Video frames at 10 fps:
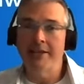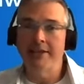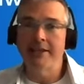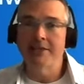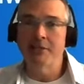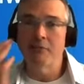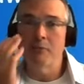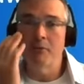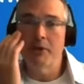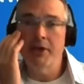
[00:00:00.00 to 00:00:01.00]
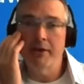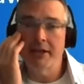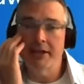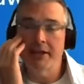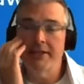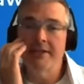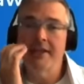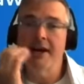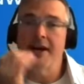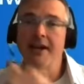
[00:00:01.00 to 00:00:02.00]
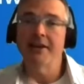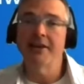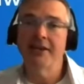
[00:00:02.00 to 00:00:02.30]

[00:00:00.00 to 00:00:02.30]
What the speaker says: contested removal hearing, and they did not